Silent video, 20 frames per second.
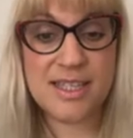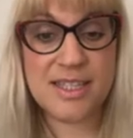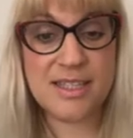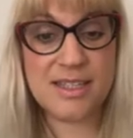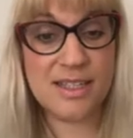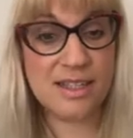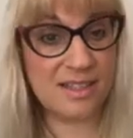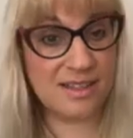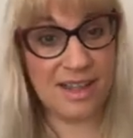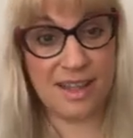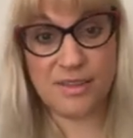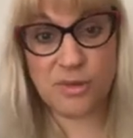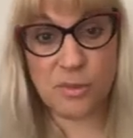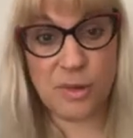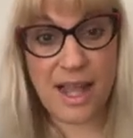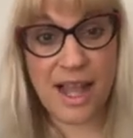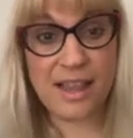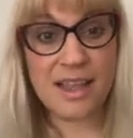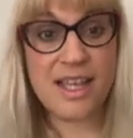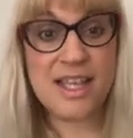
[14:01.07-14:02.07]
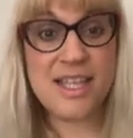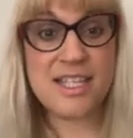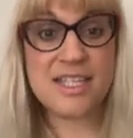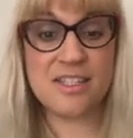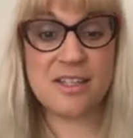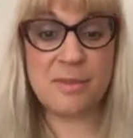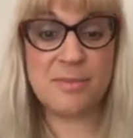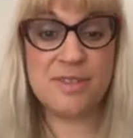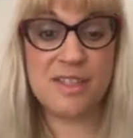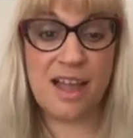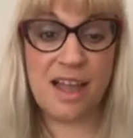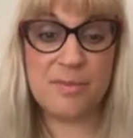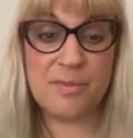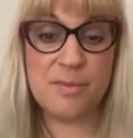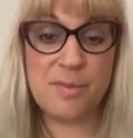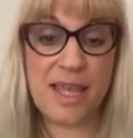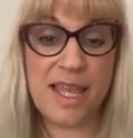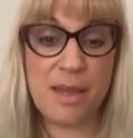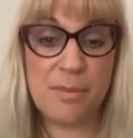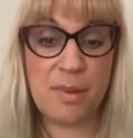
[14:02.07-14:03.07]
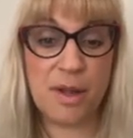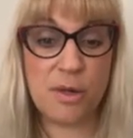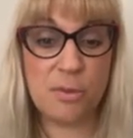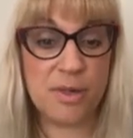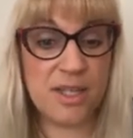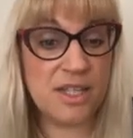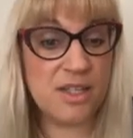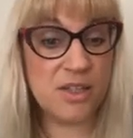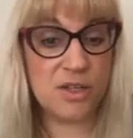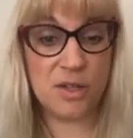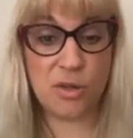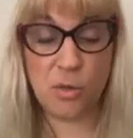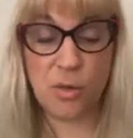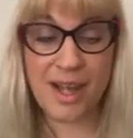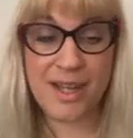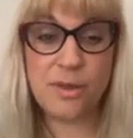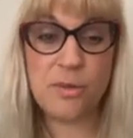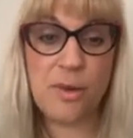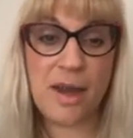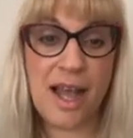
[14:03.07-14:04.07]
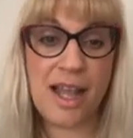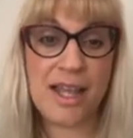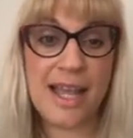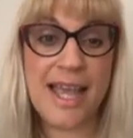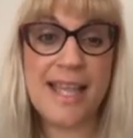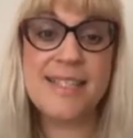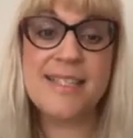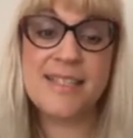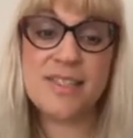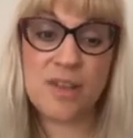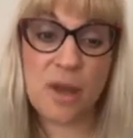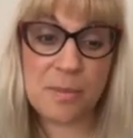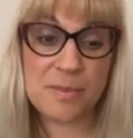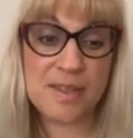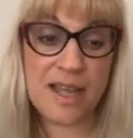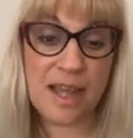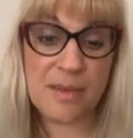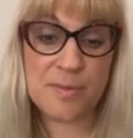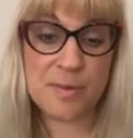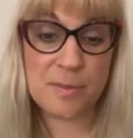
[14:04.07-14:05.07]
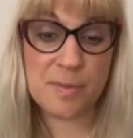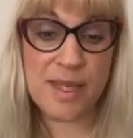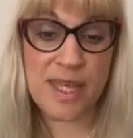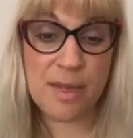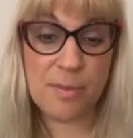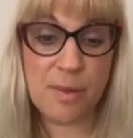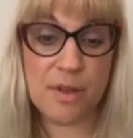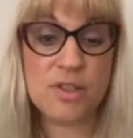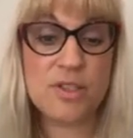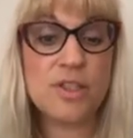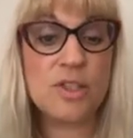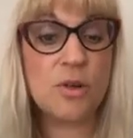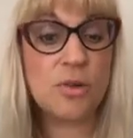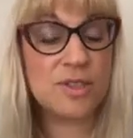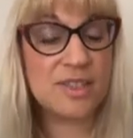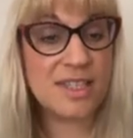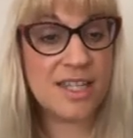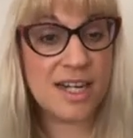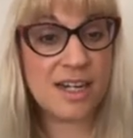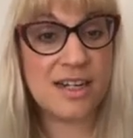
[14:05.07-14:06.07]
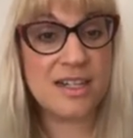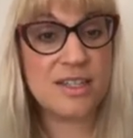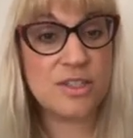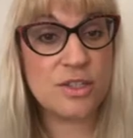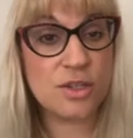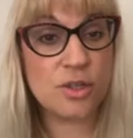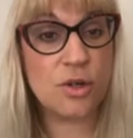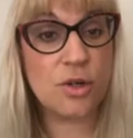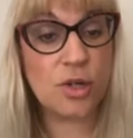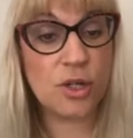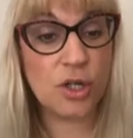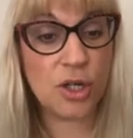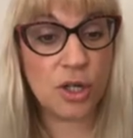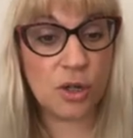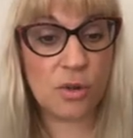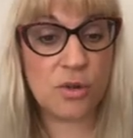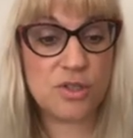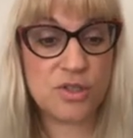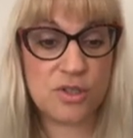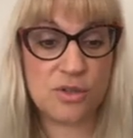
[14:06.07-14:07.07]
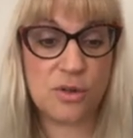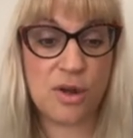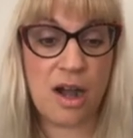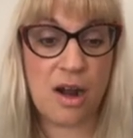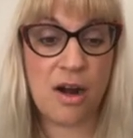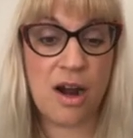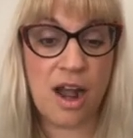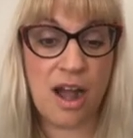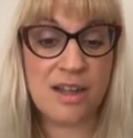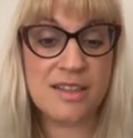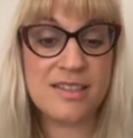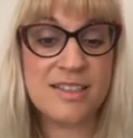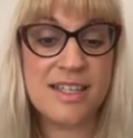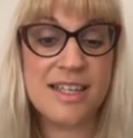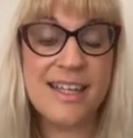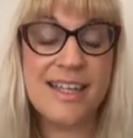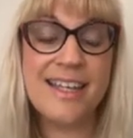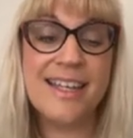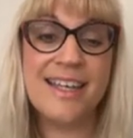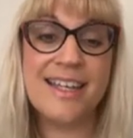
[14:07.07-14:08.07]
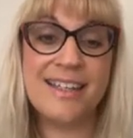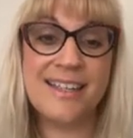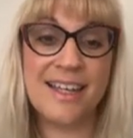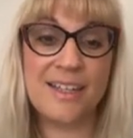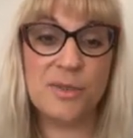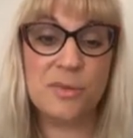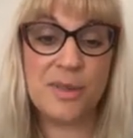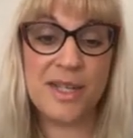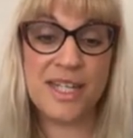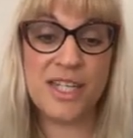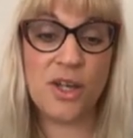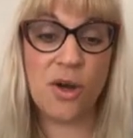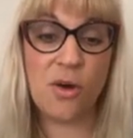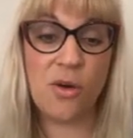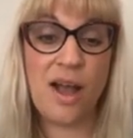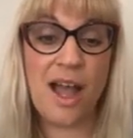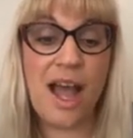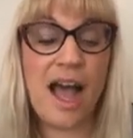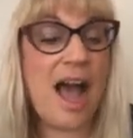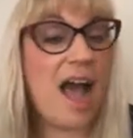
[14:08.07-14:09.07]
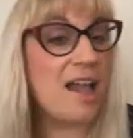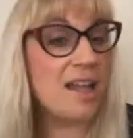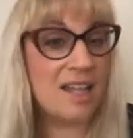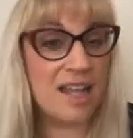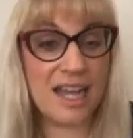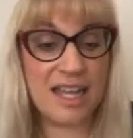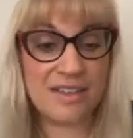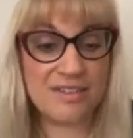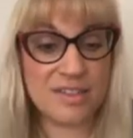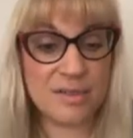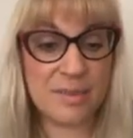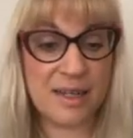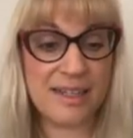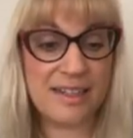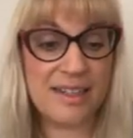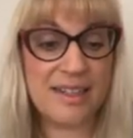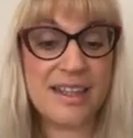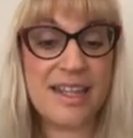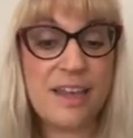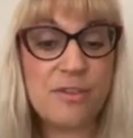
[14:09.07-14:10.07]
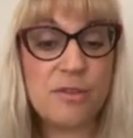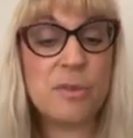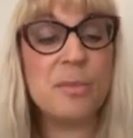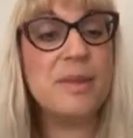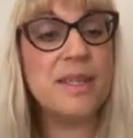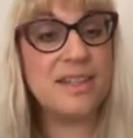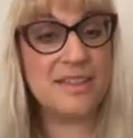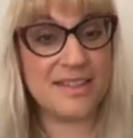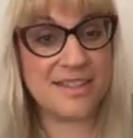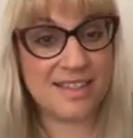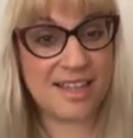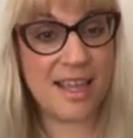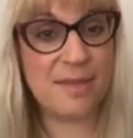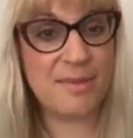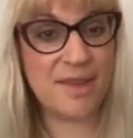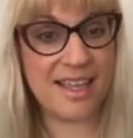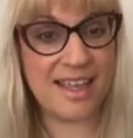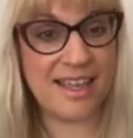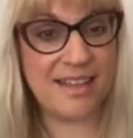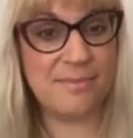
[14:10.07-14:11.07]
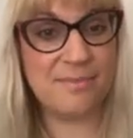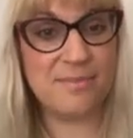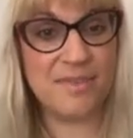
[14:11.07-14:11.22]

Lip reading: that well, sometimes people we knew quite well, and sometimes people so dear and so close to our heart that we know our lives might never be the same again.